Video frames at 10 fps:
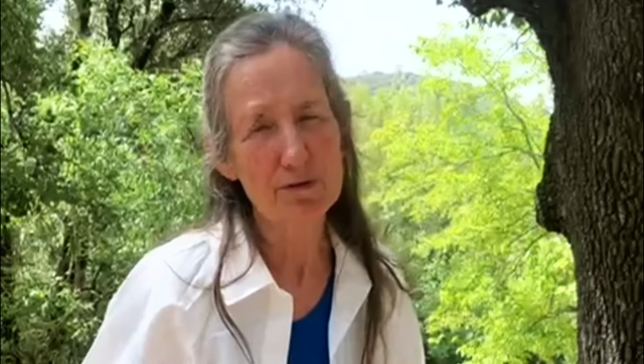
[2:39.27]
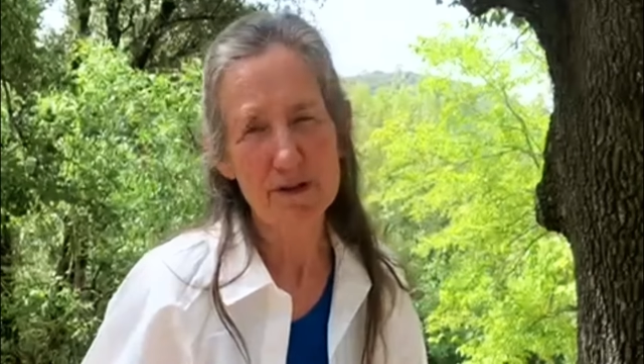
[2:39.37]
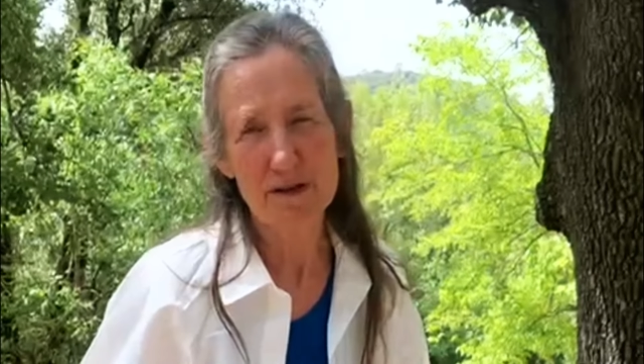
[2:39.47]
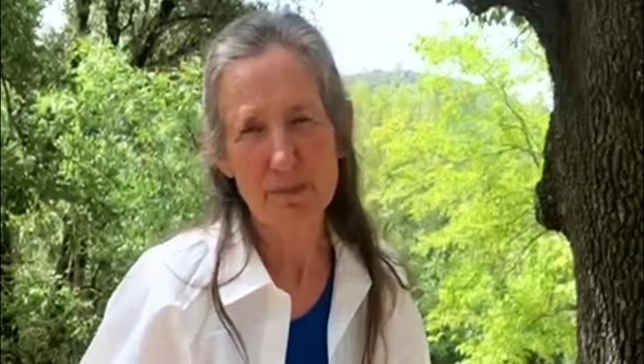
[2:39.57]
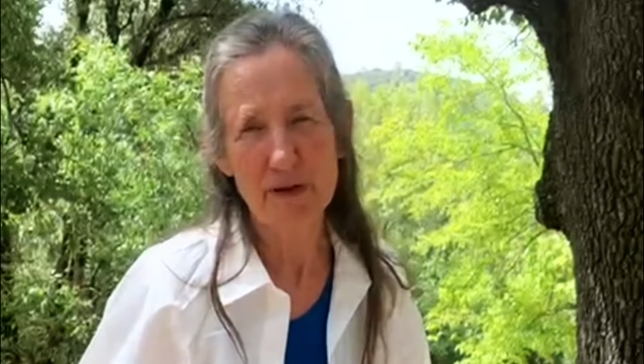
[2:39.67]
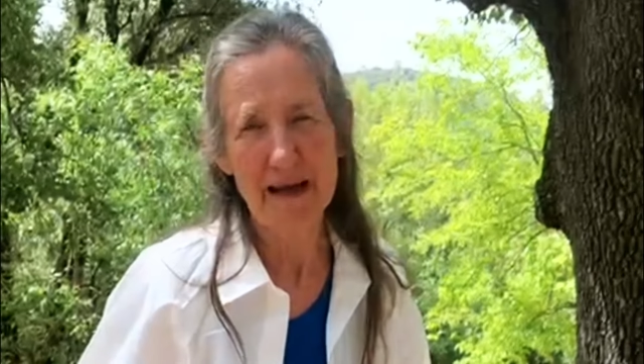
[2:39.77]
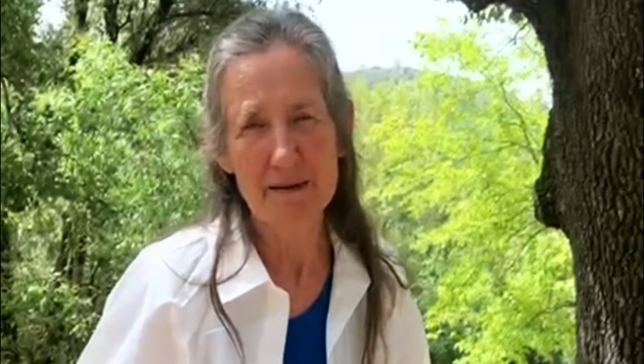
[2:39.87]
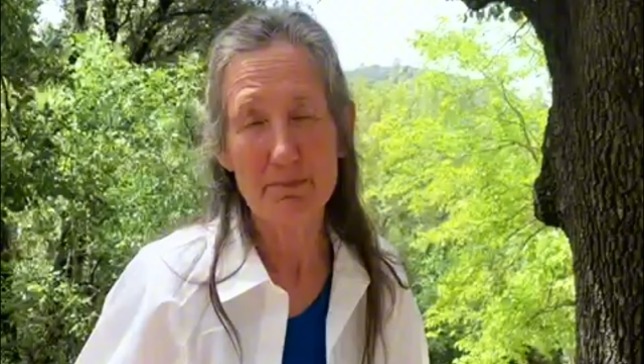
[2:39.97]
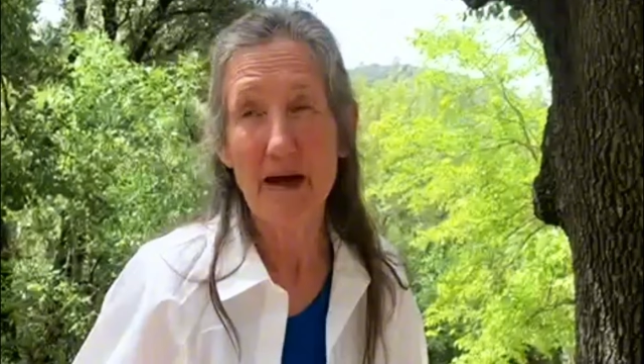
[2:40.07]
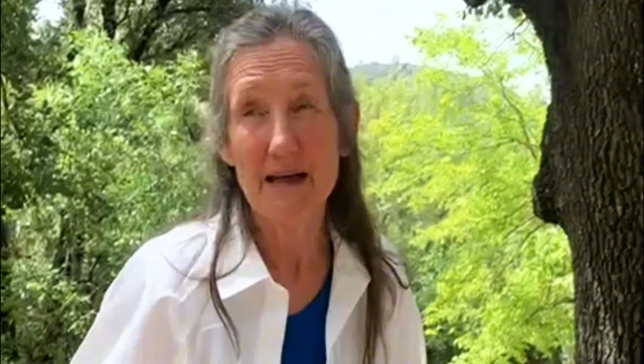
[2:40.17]
that the
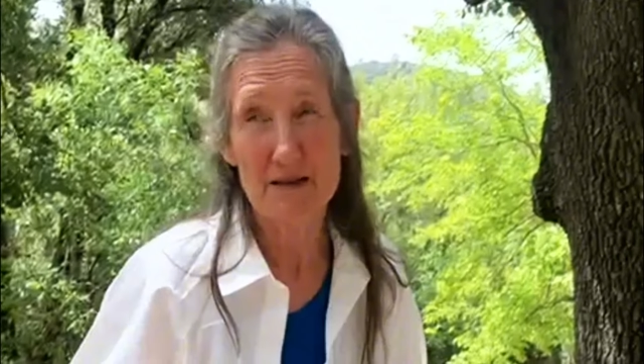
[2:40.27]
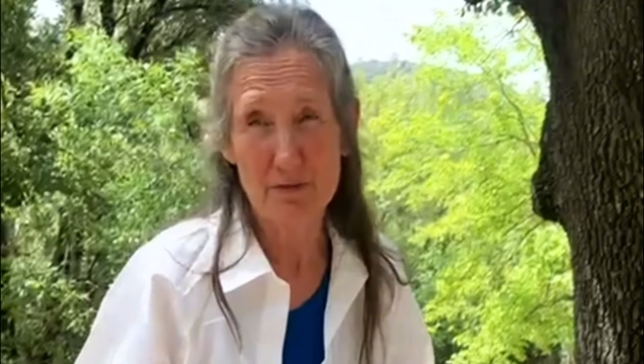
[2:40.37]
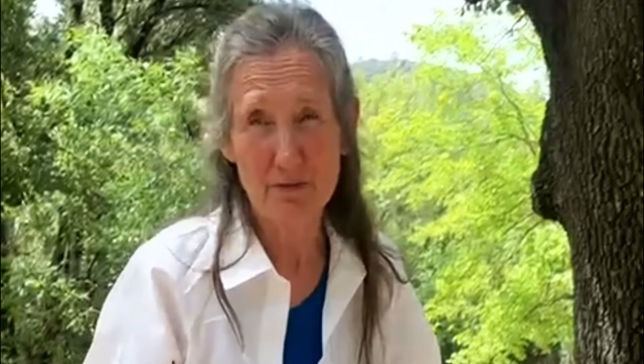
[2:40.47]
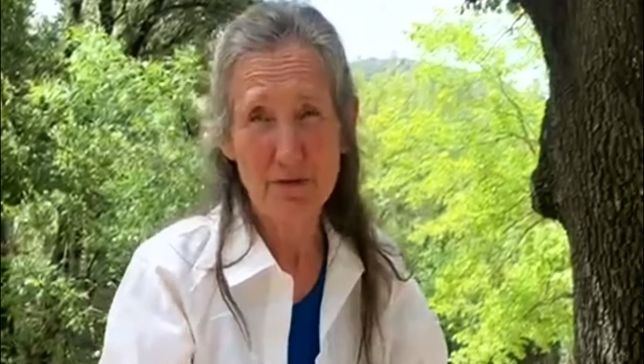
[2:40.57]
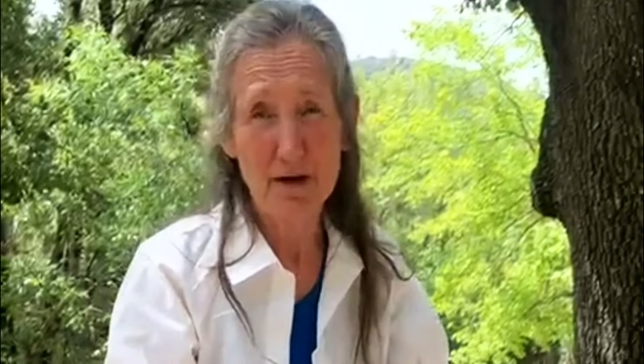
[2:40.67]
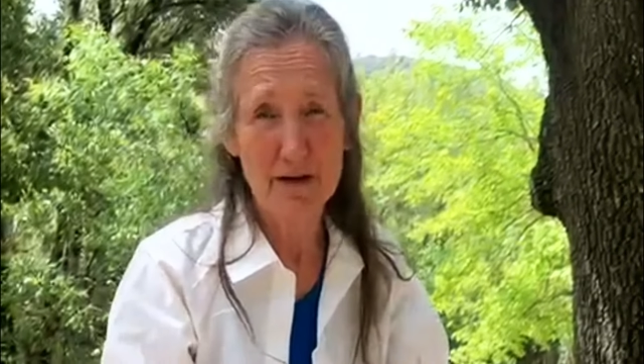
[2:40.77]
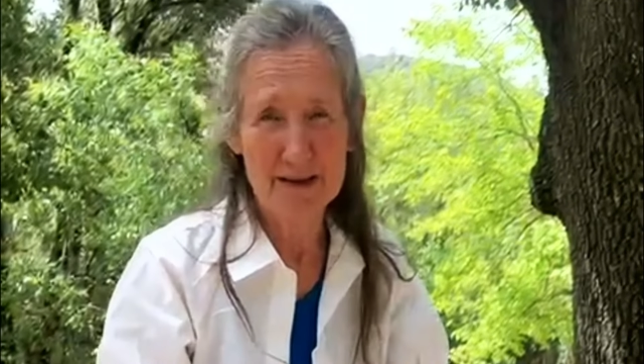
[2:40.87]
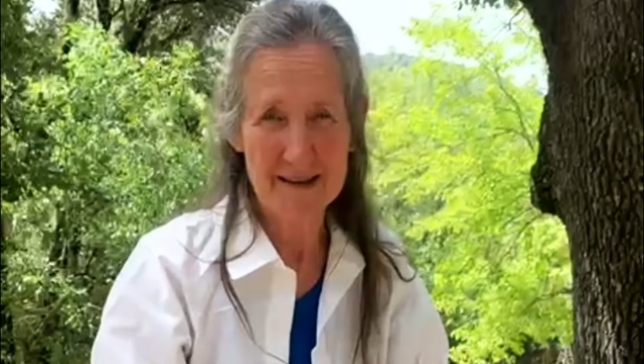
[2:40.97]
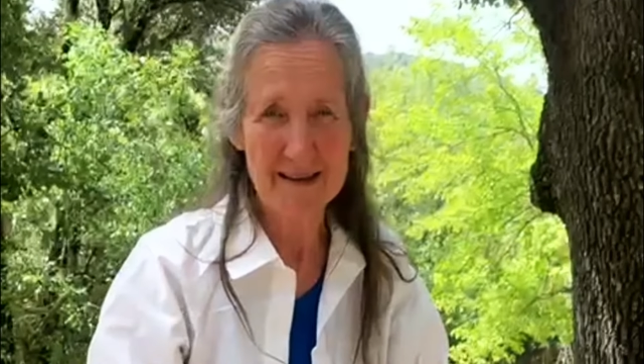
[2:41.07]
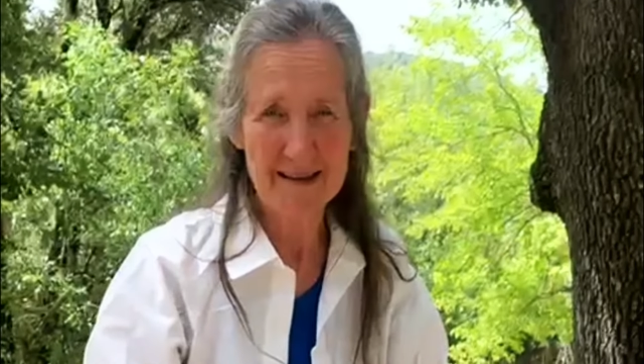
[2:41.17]
plant makes from
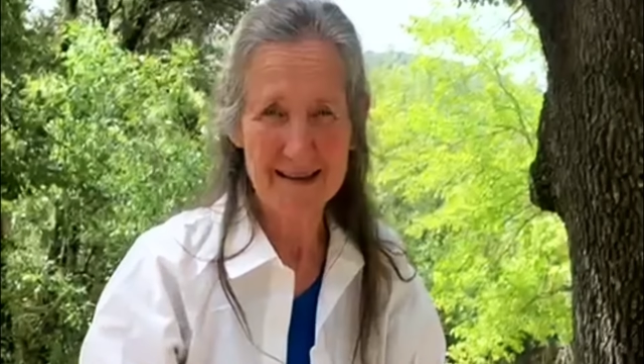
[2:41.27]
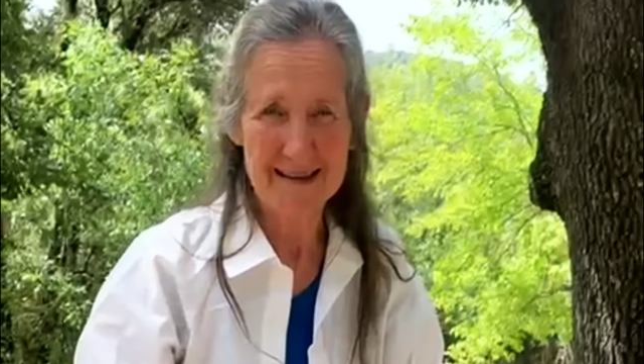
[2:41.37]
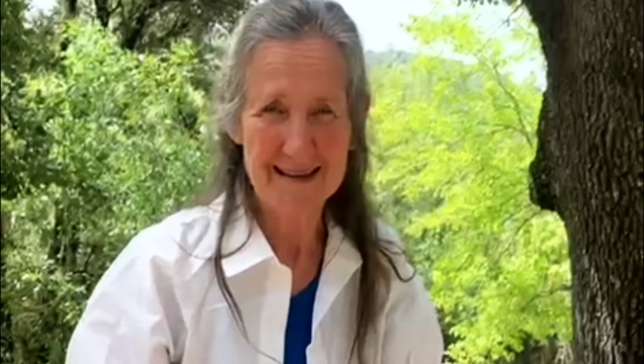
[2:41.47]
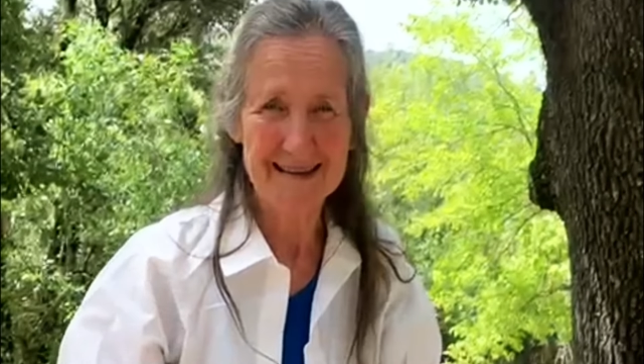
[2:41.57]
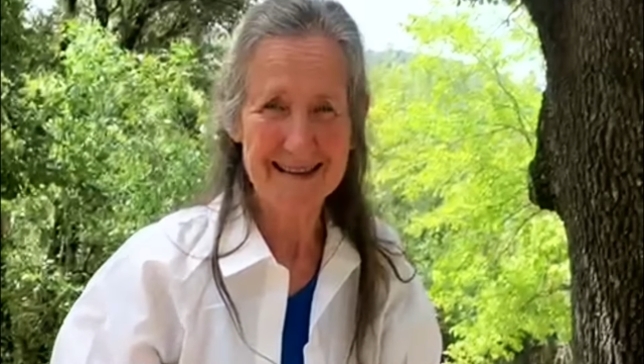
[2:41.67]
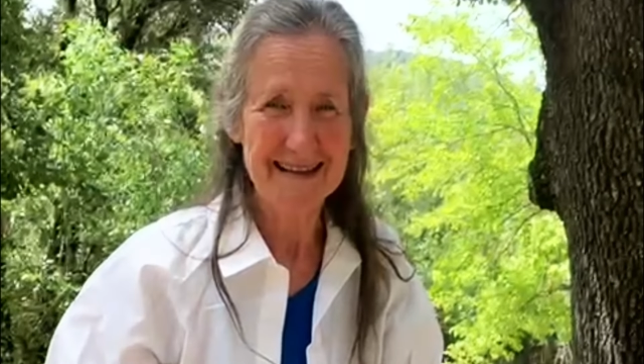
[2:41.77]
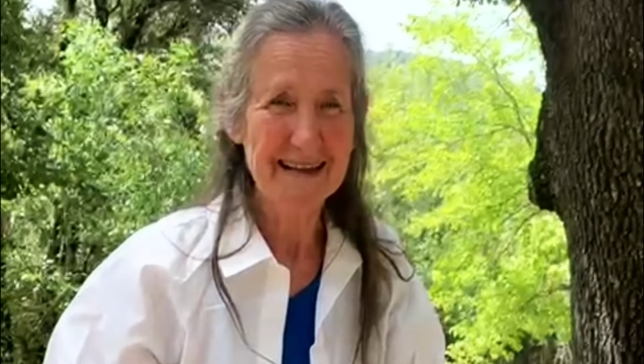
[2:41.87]
photosynthesis,